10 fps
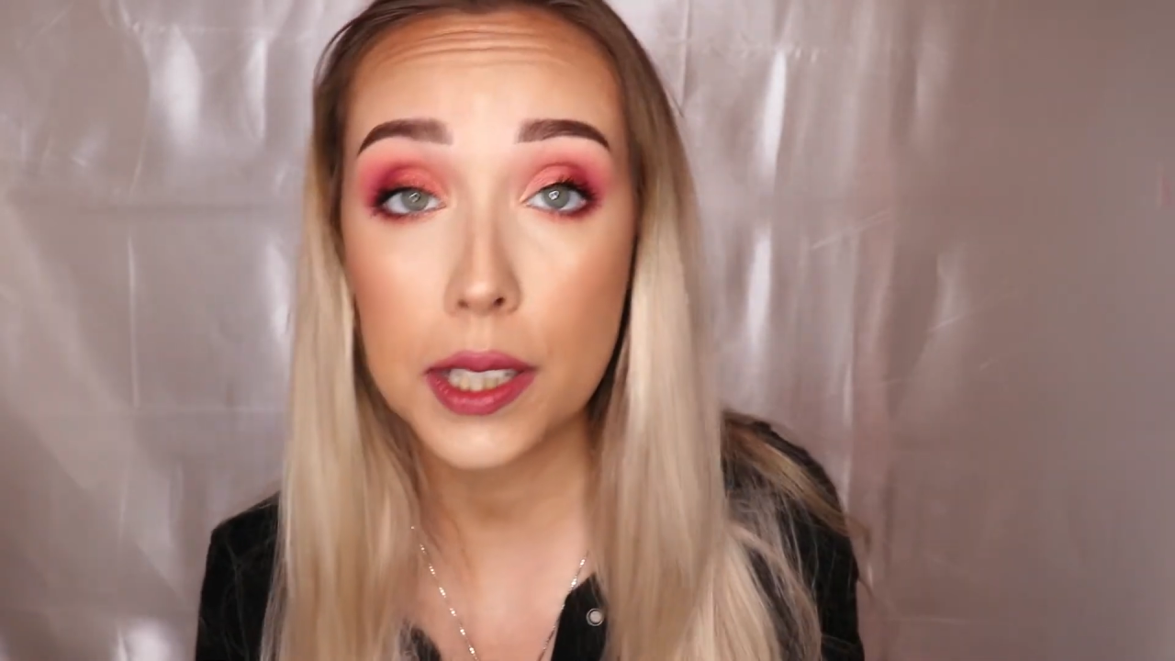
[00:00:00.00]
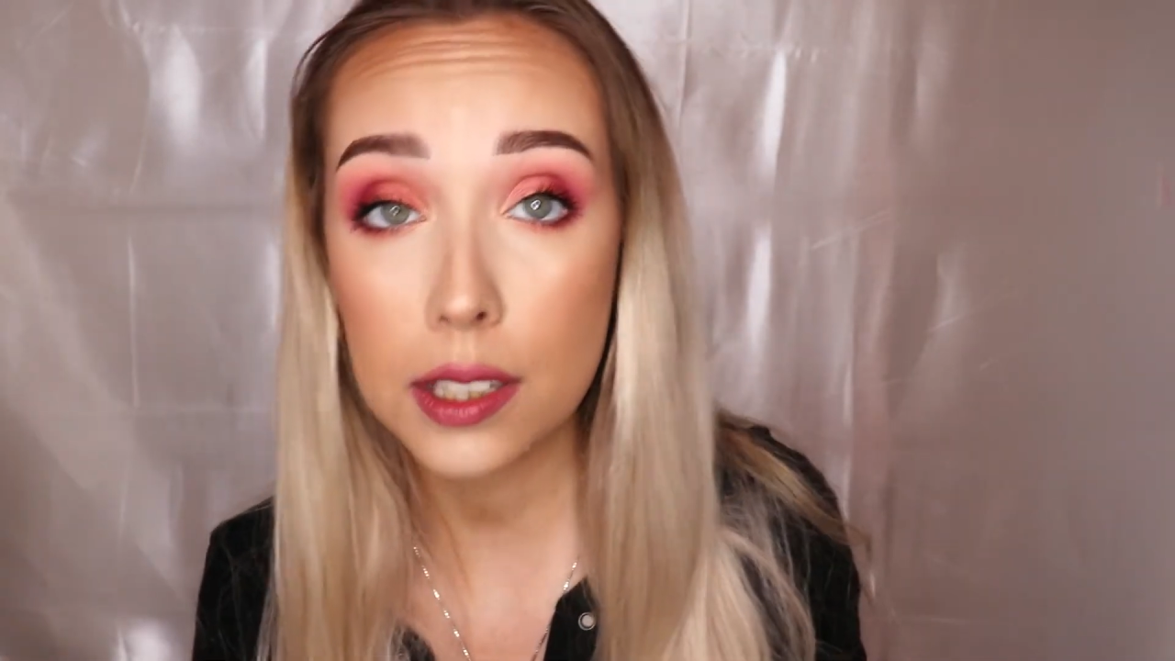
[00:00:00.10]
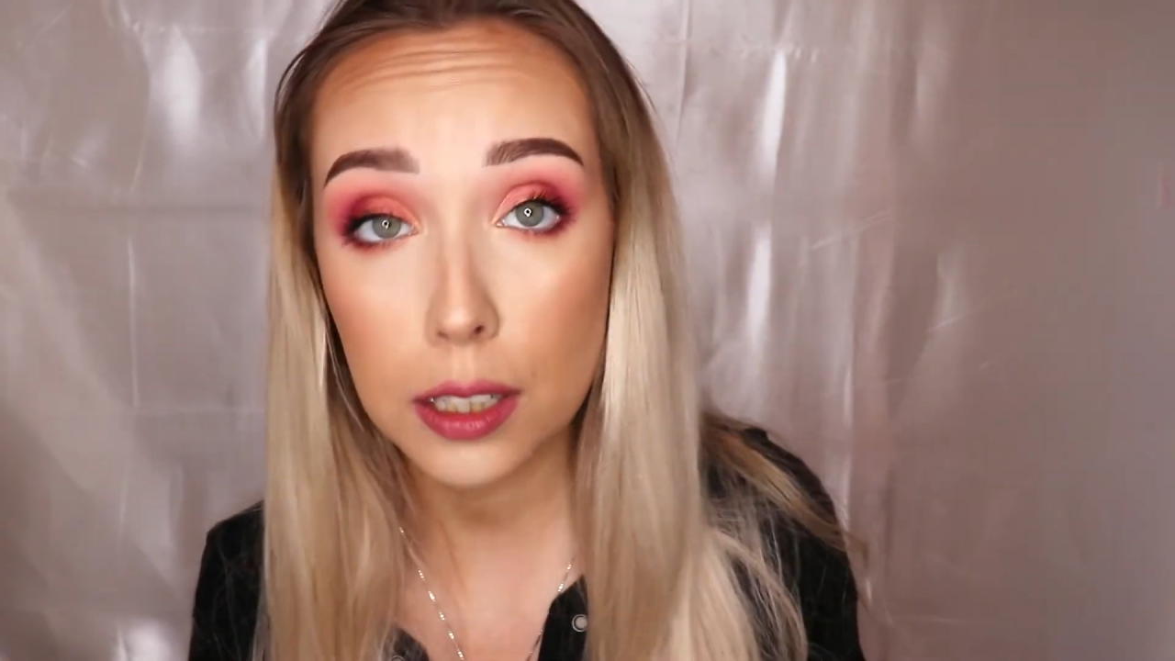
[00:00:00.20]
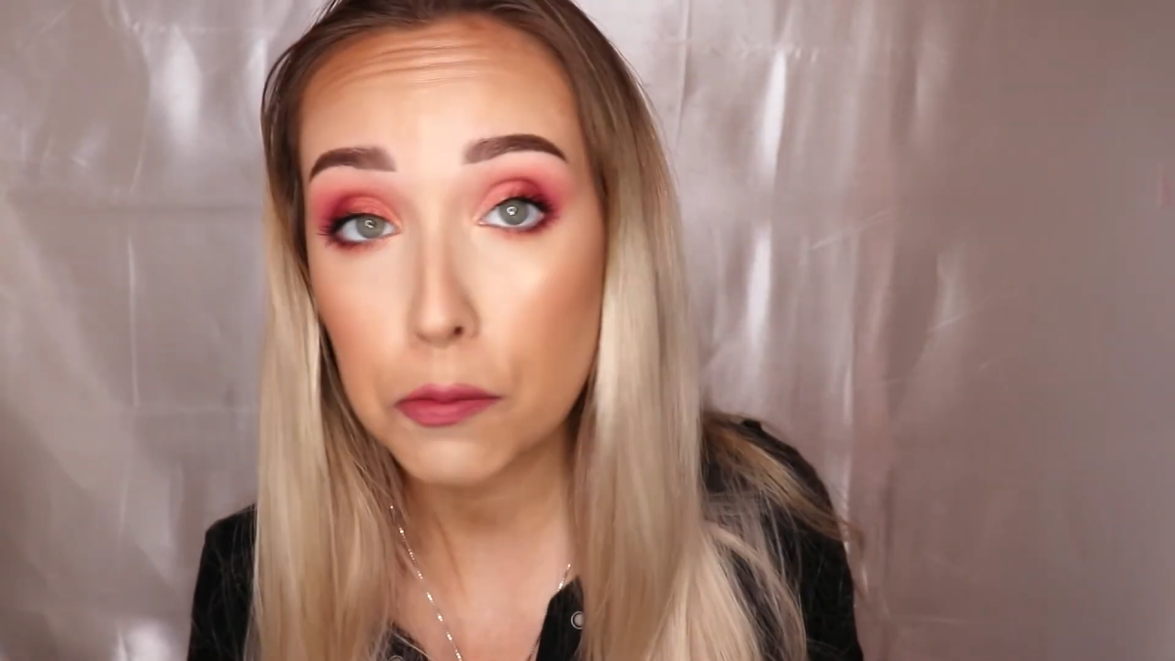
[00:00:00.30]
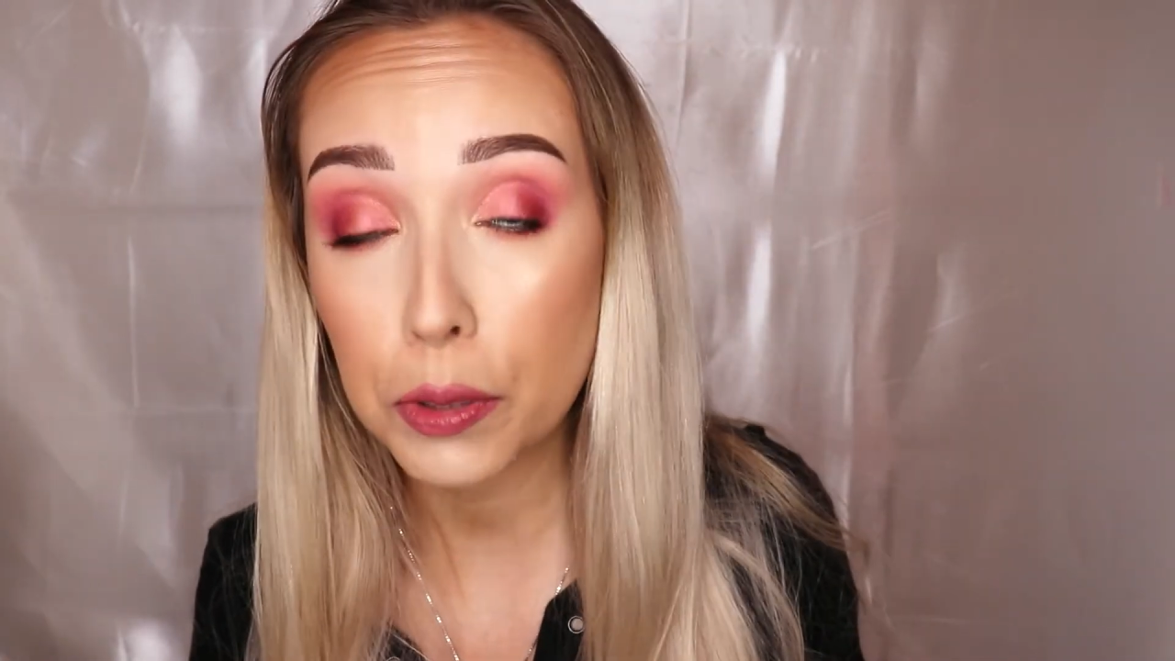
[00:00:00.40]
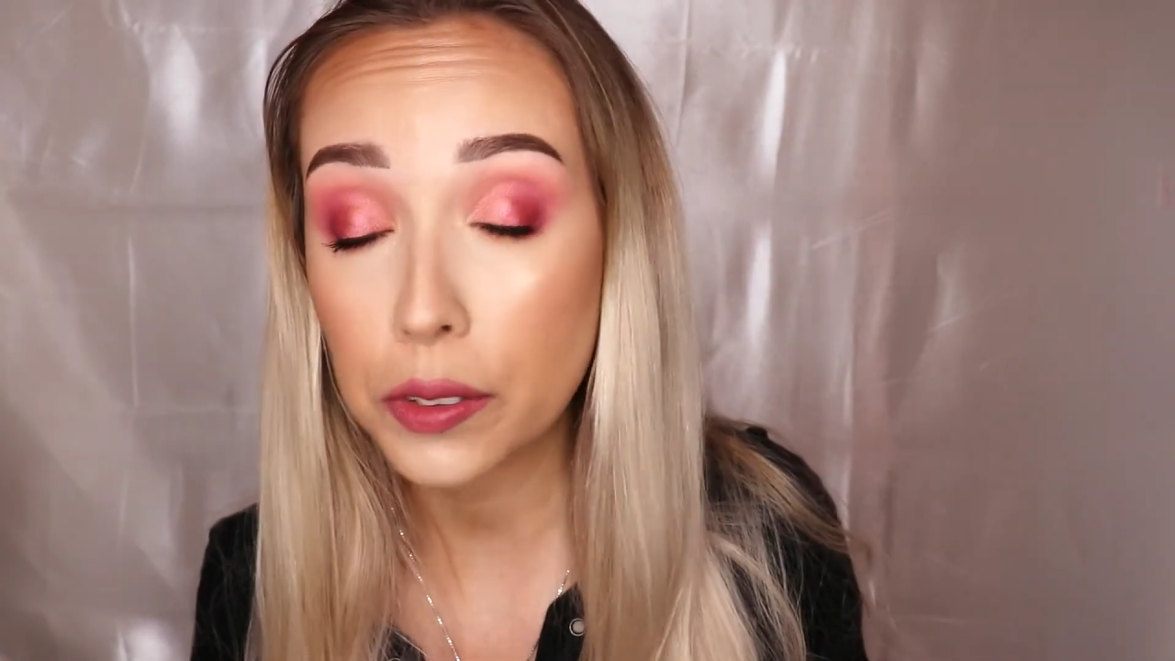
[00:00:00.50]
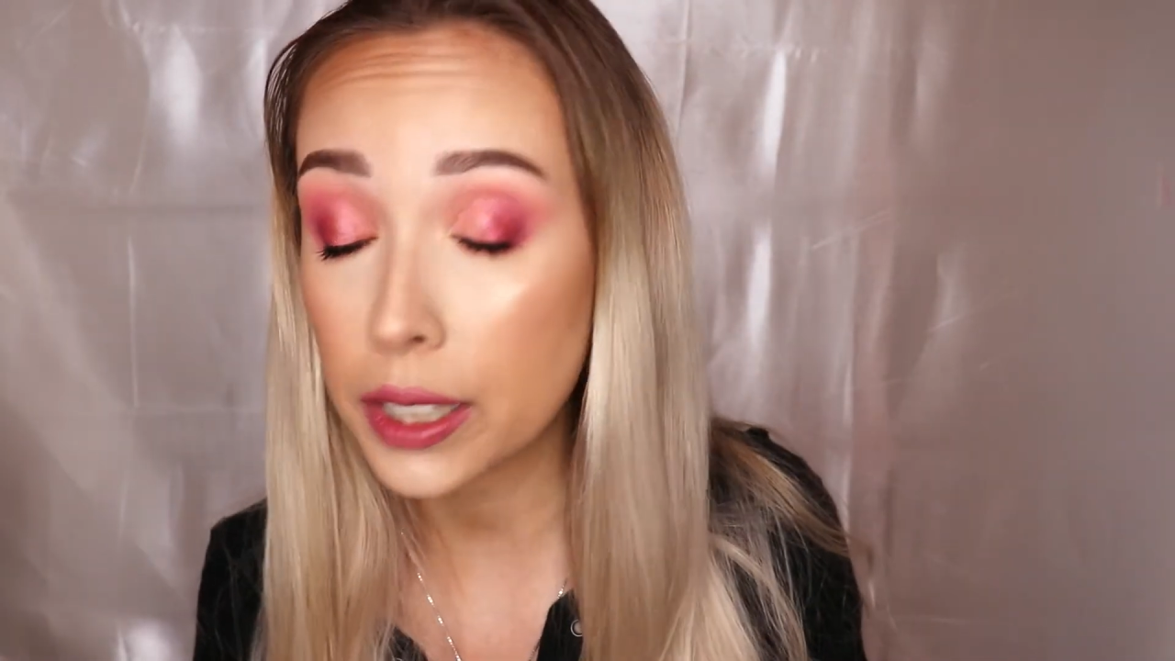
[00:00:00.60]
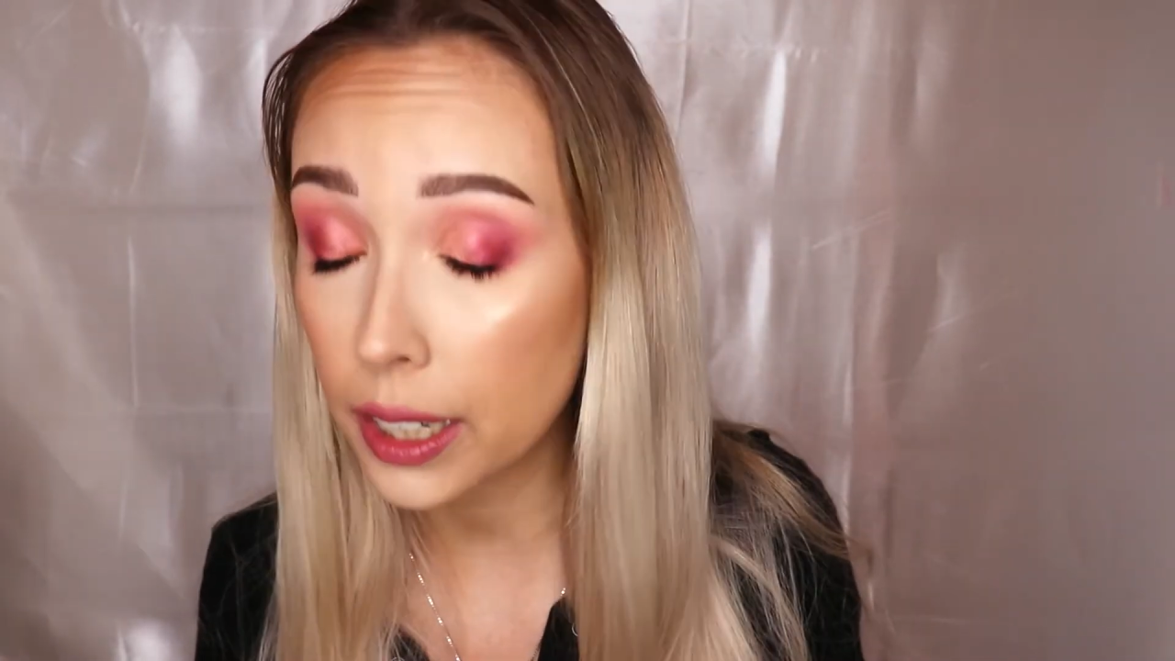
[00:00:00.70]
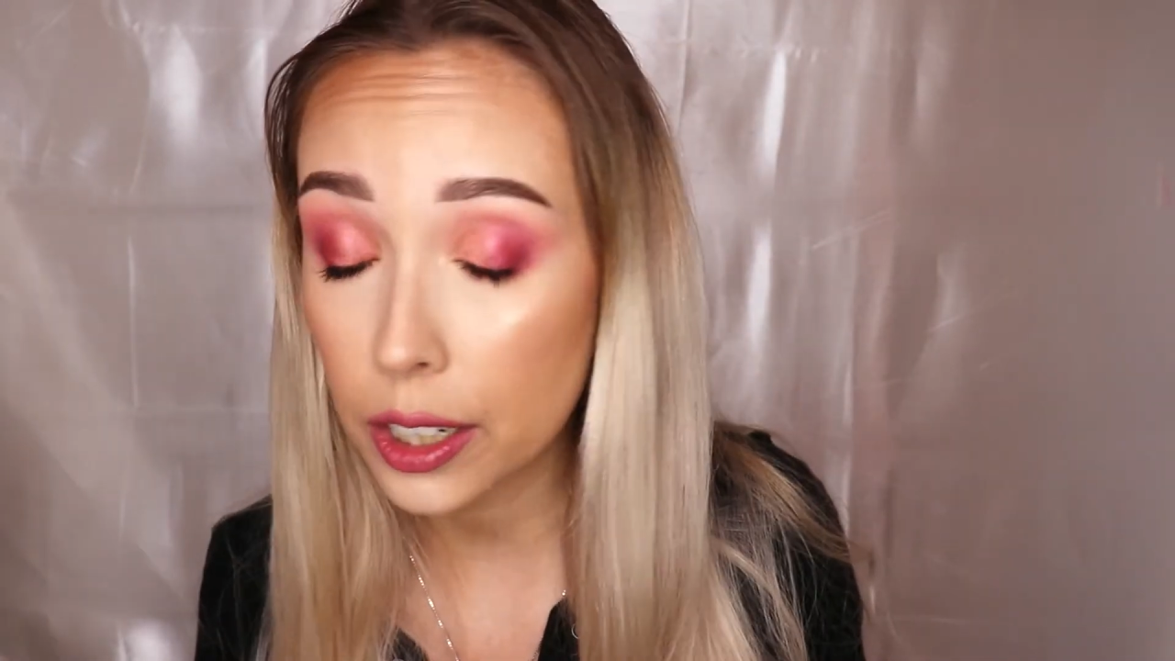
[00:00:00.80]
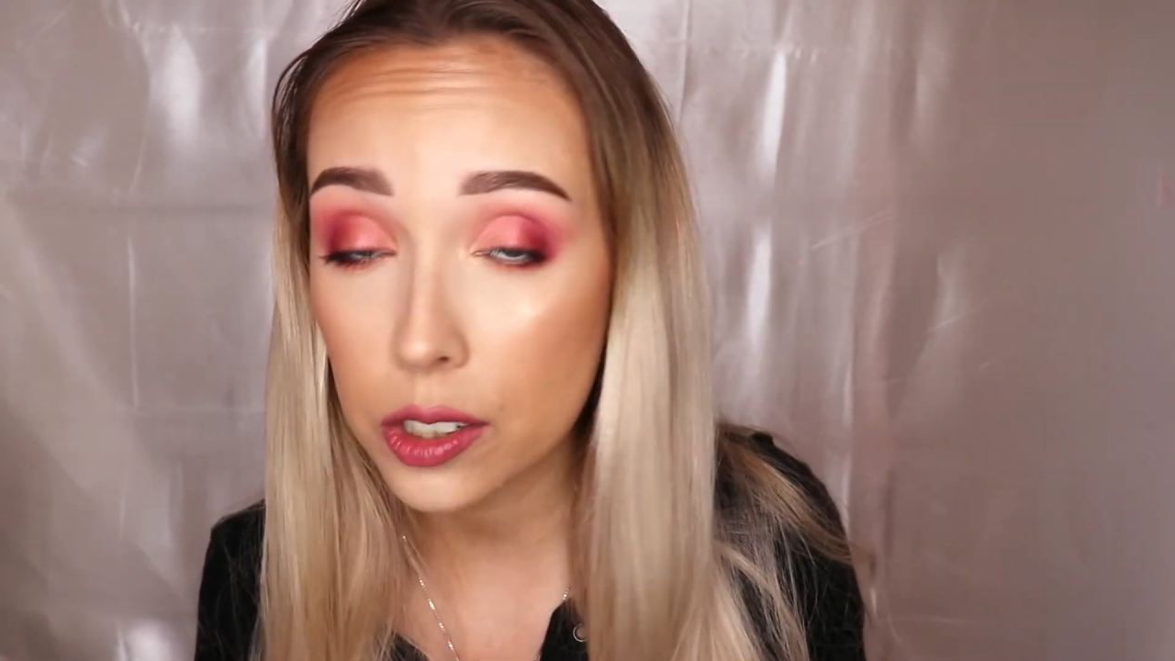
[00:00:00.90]
list of
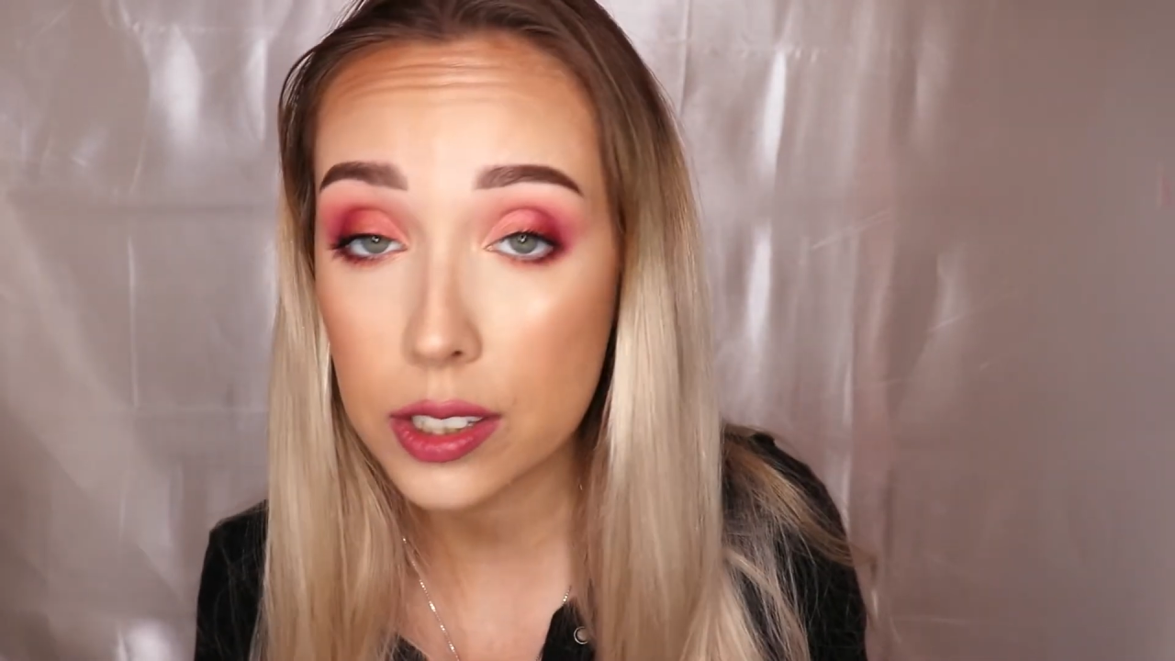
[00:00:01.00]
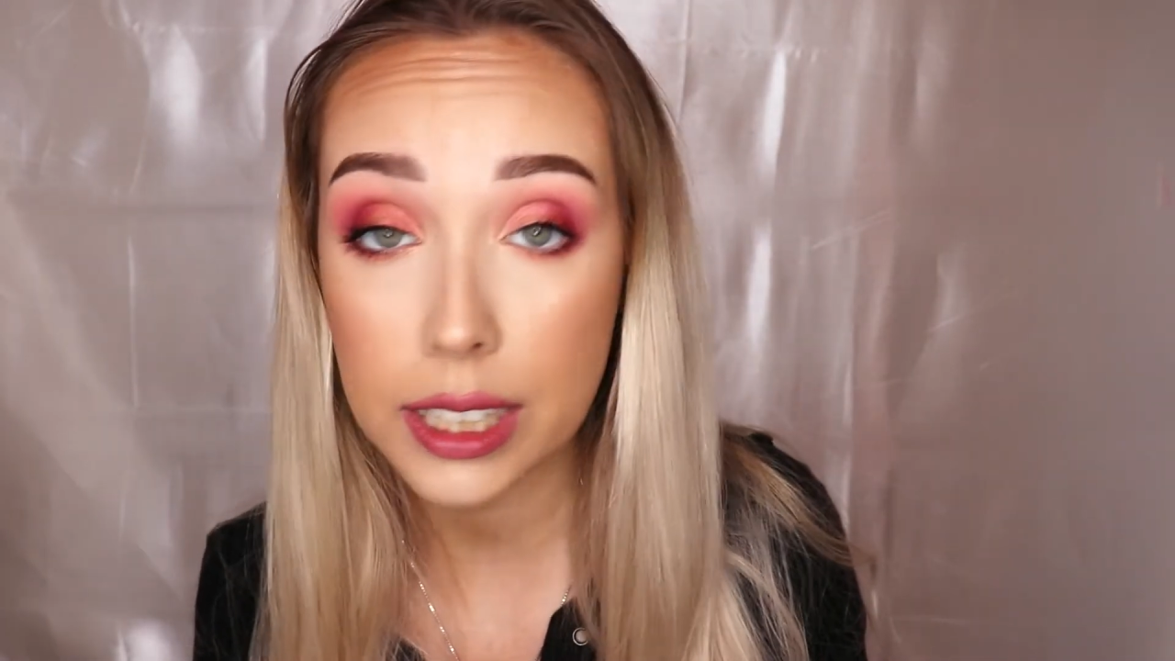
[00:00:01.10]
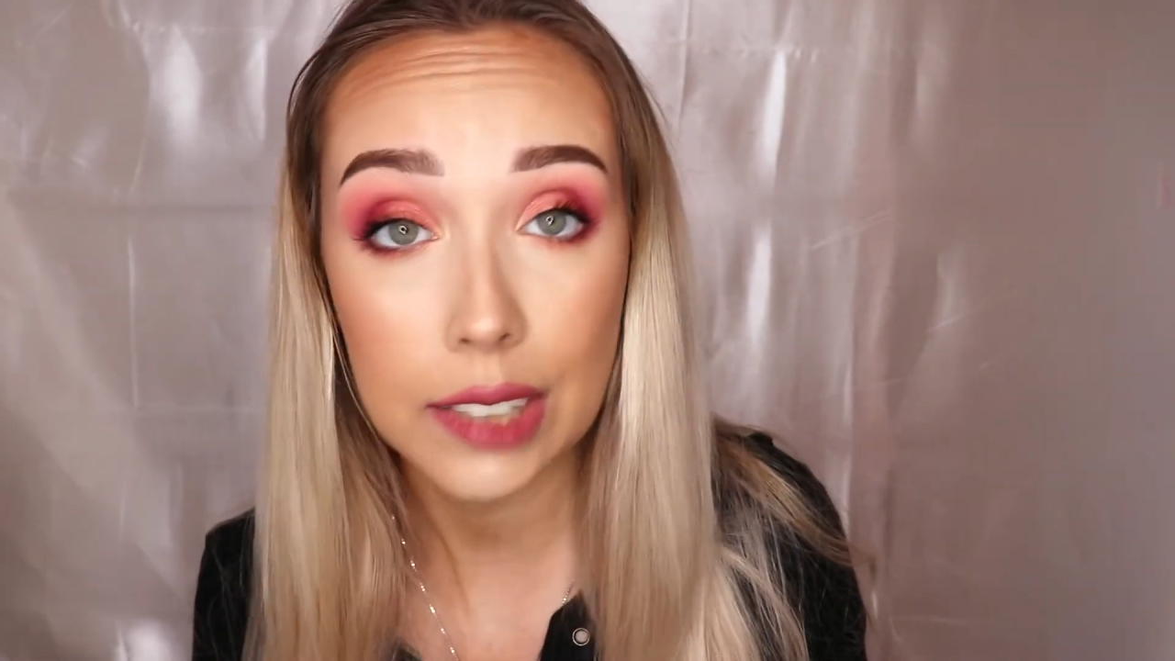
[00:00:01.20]
billionaires.